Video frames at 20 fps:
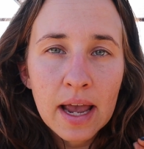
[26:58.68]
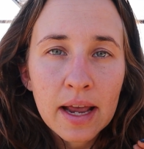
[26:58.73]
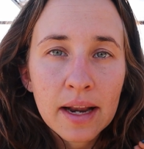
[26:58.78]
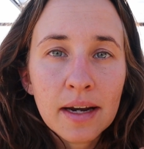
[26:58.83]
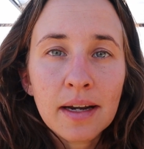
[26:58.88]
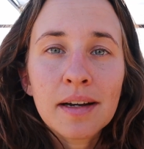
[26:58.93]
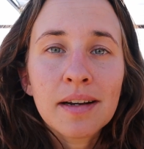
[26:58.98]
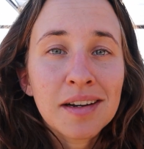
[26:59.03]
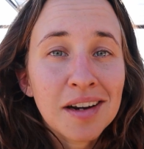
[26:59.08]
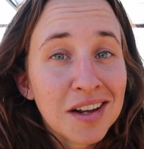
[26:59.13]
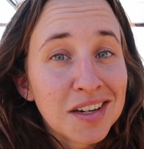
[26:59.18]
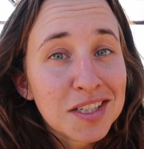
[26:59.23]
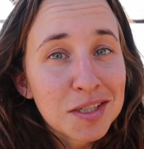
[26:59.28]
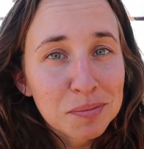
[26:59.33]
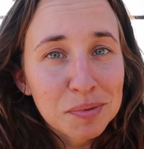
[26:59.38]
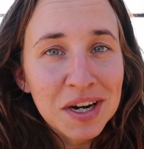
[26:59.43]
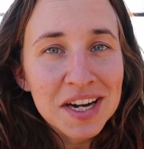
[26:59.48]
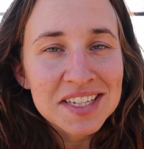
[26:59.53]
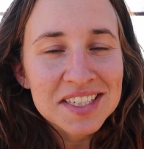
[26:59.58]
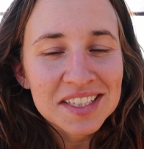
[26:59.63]
And not
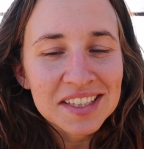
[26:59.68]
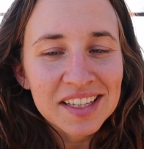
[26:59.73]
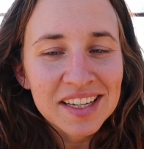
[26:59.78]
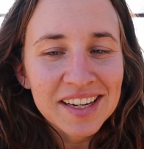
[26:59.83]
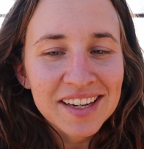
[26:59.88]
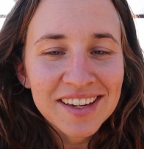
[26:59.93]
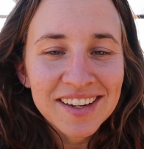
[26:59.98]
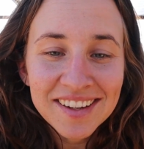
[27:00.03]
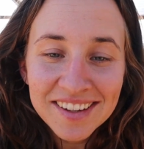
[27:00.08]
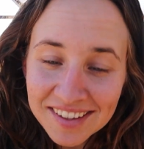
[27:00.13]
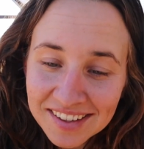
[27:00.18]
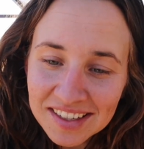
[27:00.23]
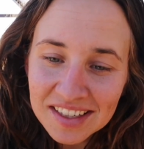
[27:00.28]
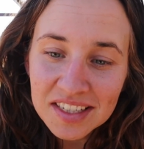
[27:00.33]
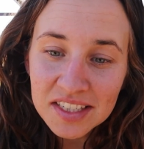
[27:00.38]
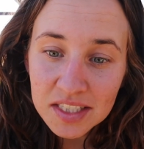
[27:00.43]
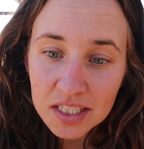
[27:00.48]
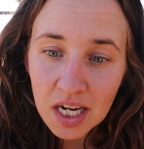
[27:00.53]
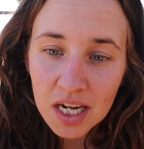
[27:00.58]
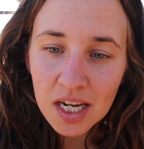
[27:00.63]
surprisingly,
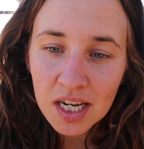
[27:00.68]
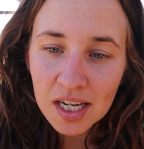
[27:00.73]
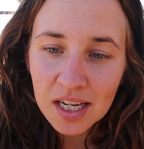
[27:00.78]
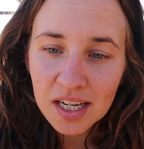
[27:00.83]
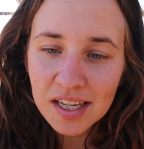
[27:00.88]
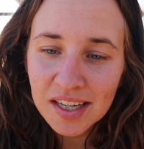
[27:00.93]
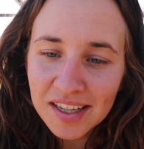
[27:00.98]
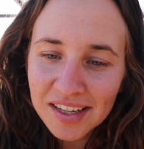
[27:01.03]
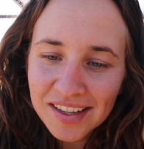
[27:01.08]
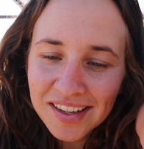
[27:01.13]
duh,